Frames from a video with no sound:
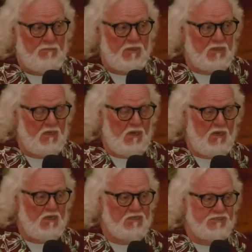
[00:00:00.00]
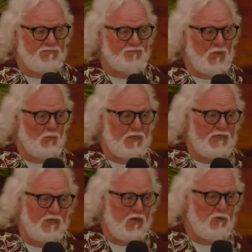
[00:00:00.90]
because
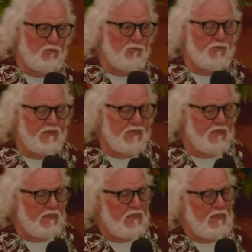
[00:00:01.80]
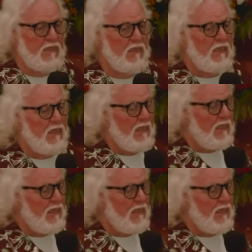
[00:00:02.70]
we don't really